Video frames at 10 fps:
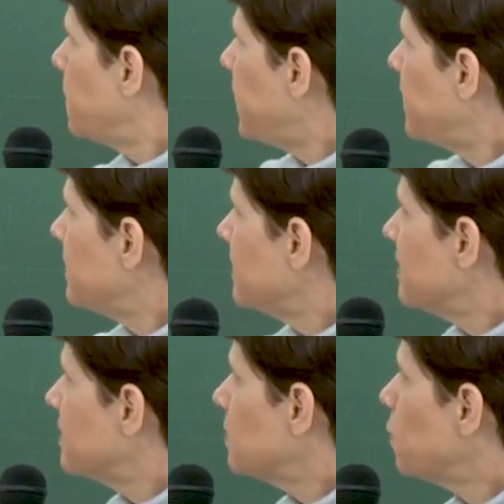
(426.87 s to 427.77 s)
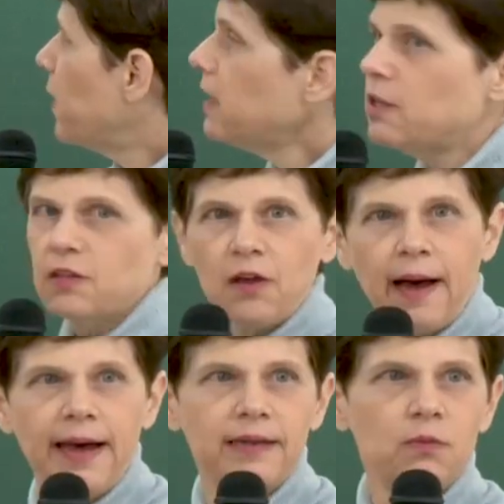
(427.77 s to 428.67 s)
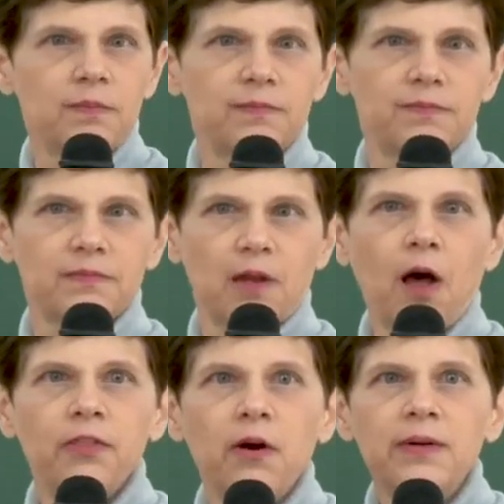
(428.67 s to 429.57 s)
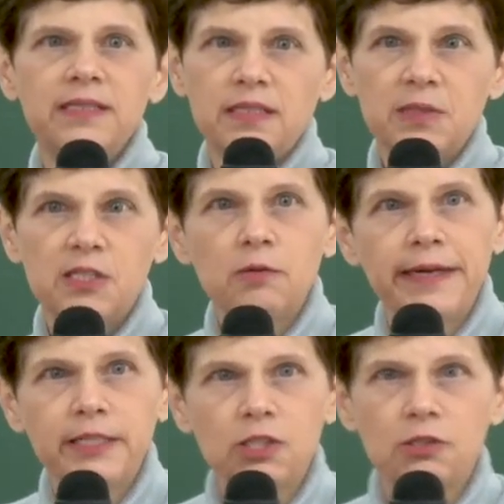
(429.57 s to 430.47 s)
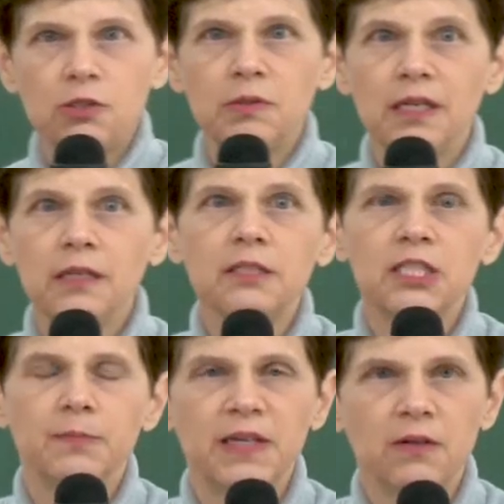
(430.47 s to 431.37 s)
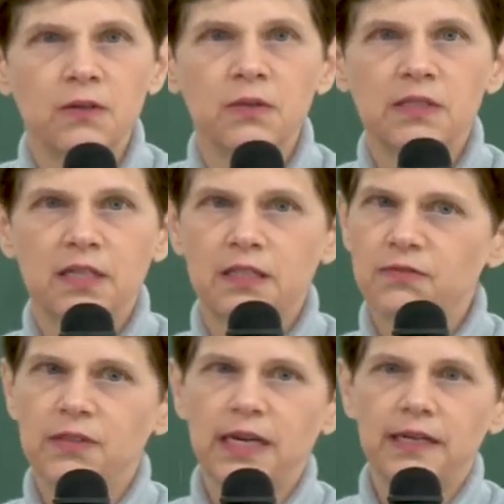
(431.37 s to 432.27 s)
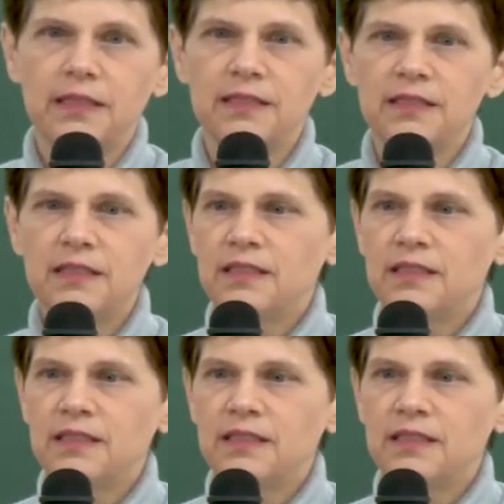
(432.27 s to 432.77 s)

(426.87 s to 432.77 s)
But the way he thought, although it seems strange to an English speaker who studied phonetics,